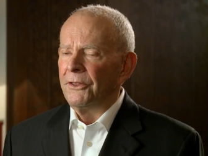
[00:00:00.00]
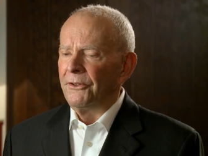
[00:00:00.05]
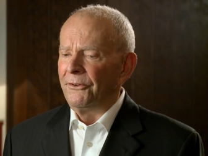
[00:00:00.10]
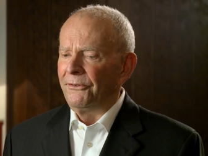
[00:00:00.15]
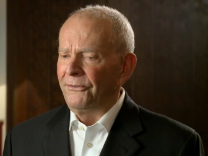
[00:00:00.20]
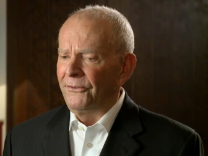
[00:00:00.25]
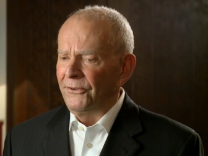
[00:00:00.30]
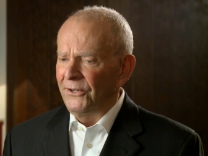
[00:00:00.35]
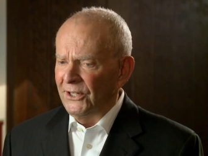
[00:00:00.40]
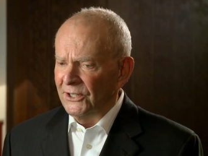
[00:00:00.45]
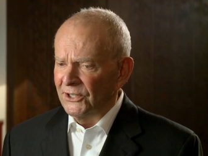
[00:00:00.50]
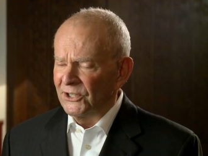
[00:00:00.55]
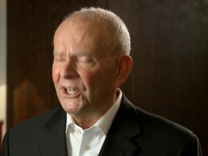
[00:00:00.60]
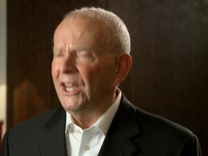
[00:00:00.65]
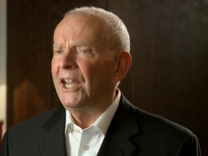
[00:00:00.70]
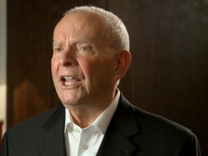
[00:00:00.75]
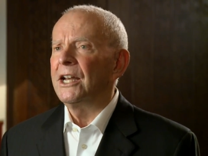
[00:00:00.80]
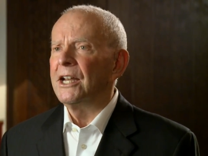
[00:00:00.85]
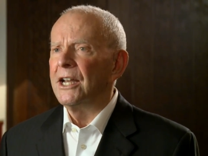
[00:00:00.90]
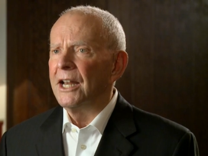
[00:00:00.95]
the
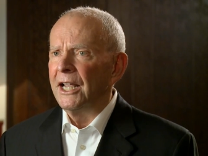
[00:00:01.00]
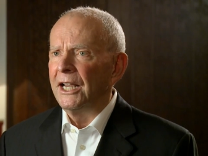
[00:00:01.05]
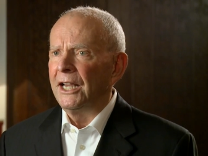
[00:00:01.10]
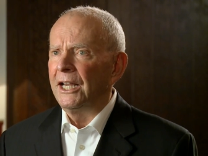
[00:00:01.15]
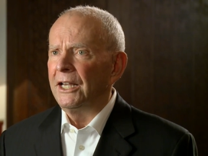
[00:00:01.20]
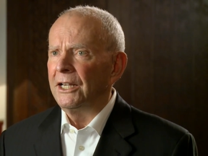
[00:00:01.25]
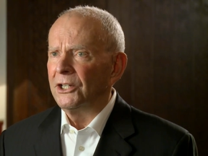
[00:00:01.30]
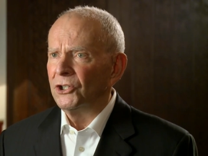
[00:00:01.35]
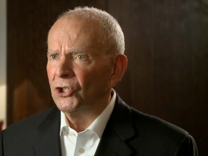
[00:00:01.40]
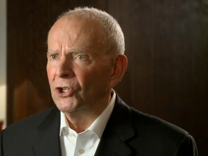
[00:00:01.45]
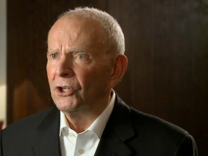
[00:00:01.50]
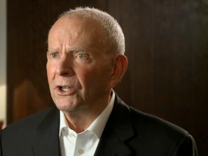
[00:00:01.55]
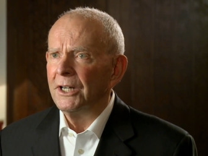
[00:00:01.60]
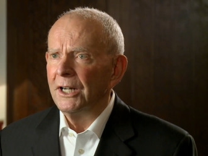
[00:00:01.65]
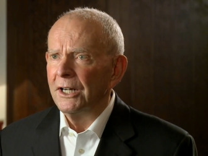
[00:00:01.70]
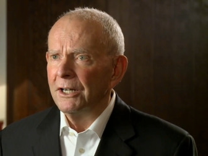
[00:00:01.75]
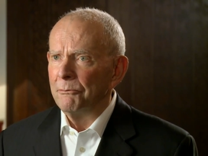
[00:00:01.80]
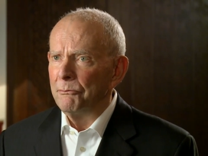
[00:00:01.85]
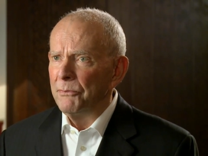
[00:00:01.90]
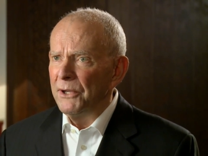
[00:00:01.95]
second day she got
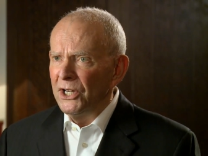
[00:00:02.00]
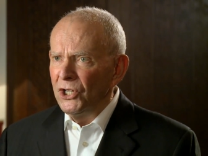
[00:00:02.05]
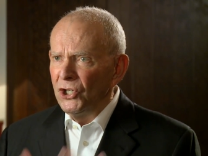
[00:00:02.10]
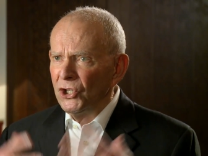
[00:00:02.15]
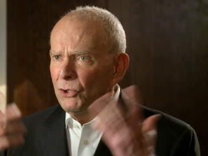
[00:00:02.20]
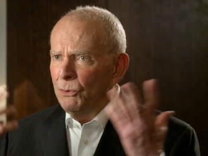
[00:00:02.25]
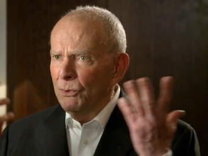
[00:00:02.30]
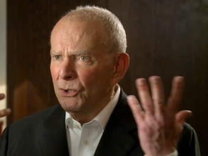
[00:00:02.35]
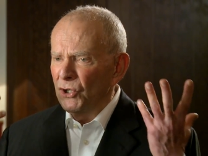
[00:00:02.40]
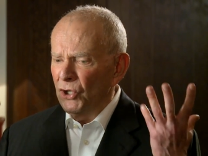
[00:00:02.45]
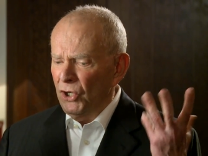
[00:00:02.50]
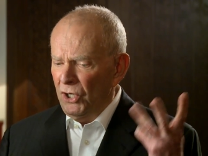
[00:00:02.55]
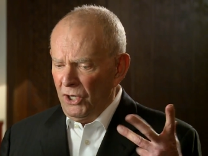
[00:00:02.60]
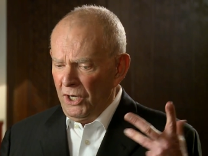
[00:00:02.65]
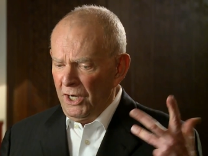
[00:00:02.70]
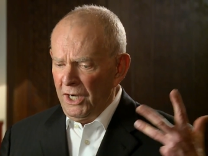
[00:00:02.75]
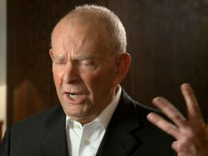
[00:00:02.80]
out of bed and she was